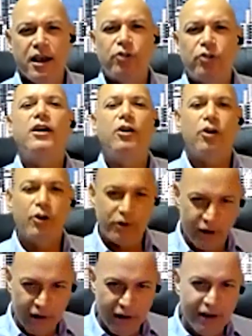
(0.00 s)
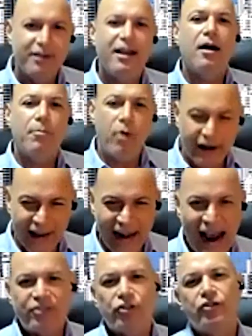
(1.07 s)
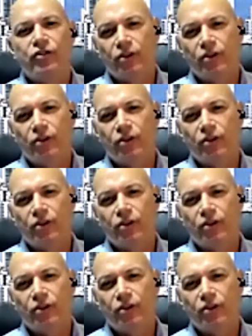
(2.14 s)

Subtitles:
to include market access